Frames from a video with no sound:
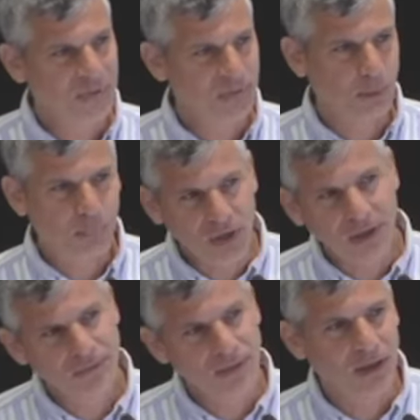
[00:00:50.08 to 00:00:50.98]
but the
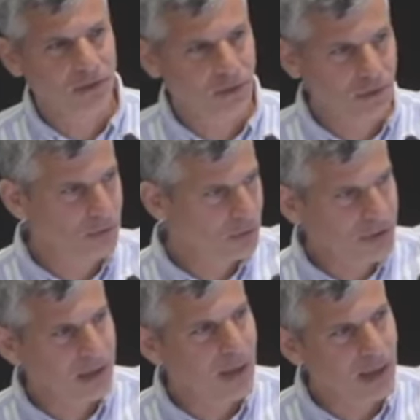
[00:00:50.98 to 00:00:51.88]
book that you're
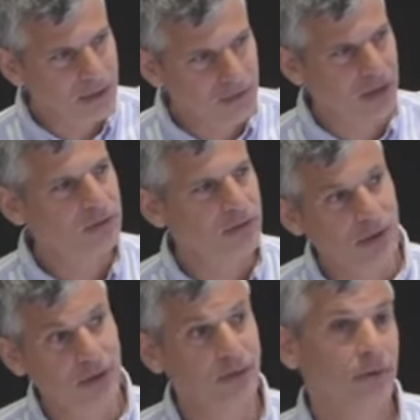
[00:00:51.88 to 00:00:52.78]
looking at is
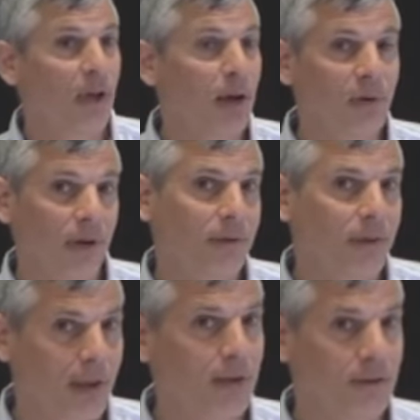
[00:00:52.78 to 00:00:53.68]
actually in your
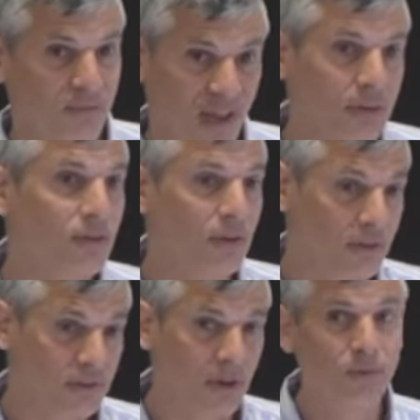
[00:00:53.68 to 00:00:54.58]
library. And in fact,
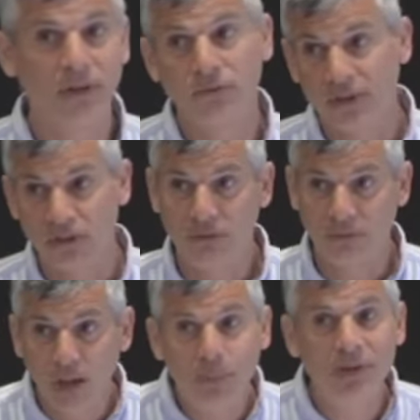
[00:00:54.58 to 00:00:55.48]
it's on the shelf, and in fact,
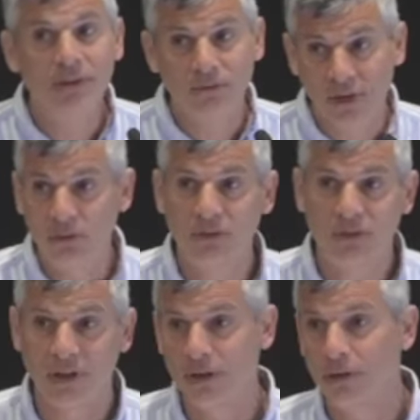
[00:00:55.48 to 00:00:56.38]
it's available, and in fact,
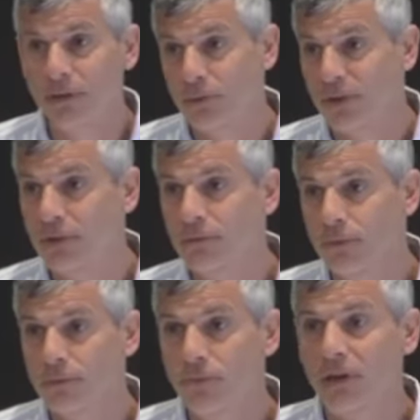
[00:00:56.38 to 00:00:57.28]
you could check it out and read
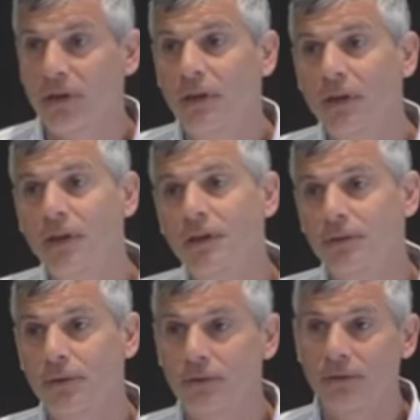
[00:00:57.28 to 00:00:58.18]
it for free.
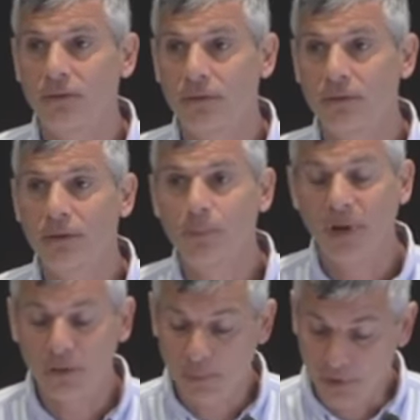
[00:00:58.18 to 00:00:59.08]
You don't need to
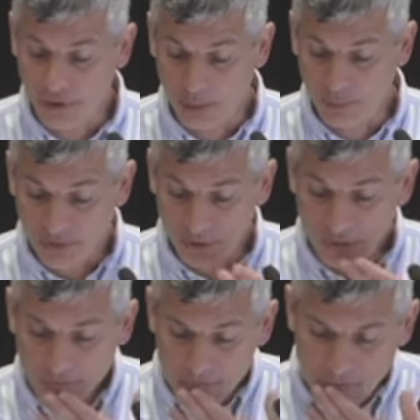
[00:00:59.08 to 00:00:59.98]
buy the book on
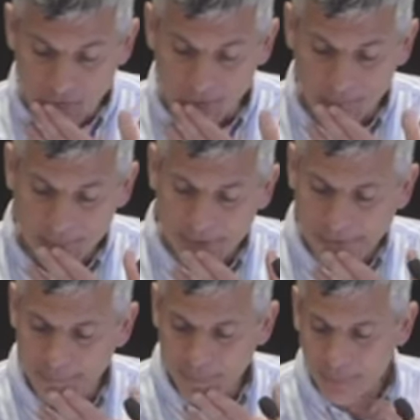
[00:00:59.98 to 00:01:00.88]
Amazon. So
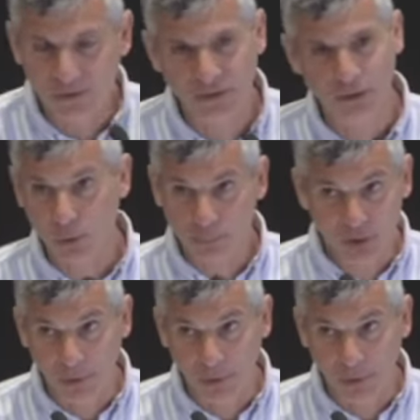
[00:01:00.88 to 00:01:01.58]
I did a little